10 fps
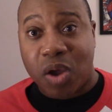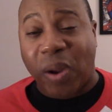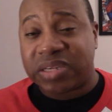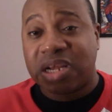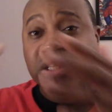
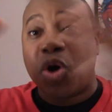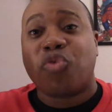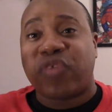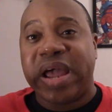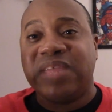Watching his
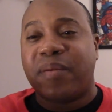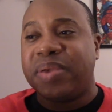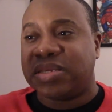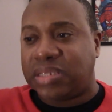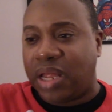whole range from
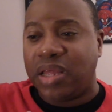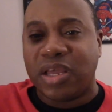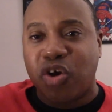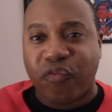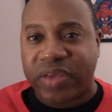being silly
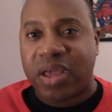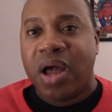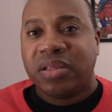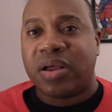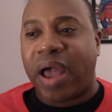and goofy
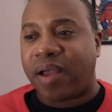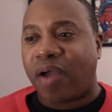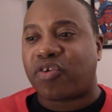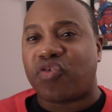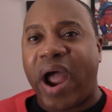to like,
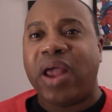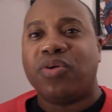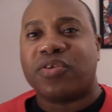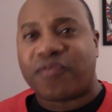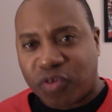uh, crying
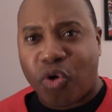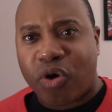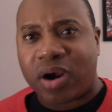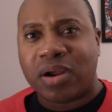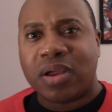on the
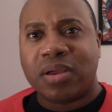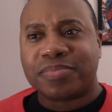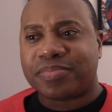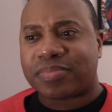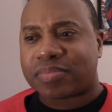floor,
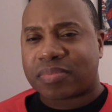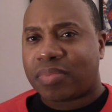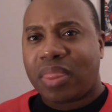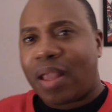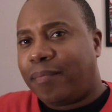
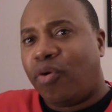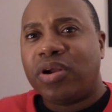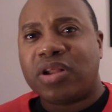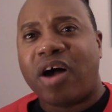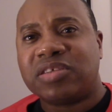
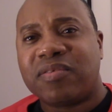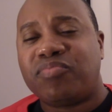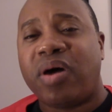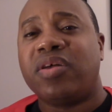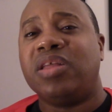mourning the loss of his
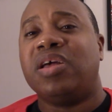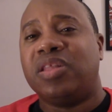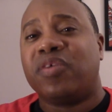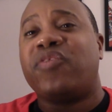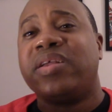brother, and,
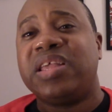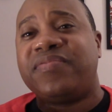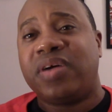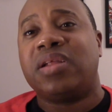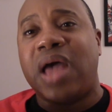and the regret he's
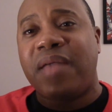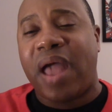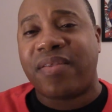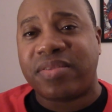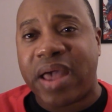feeling
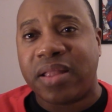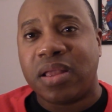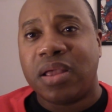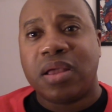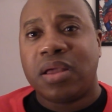after that.
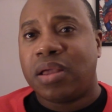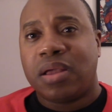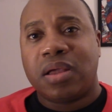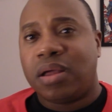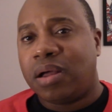
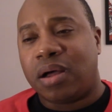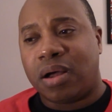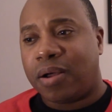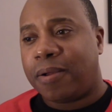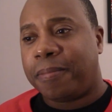
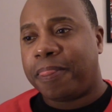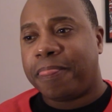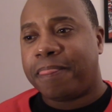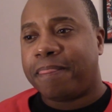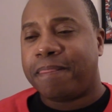Oh.
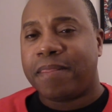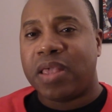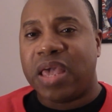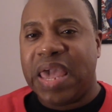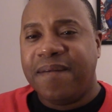
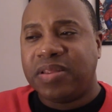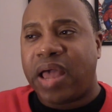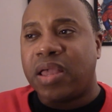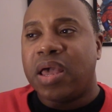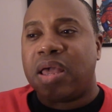Even
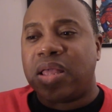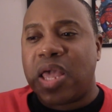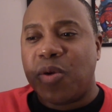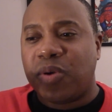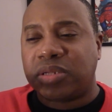like
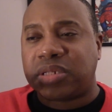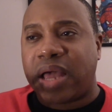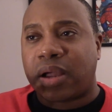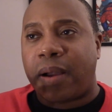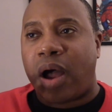it was
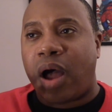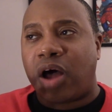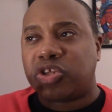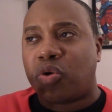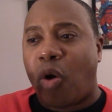like a, a,
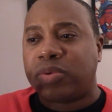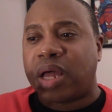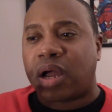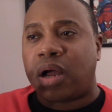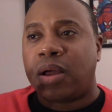almost
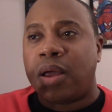like a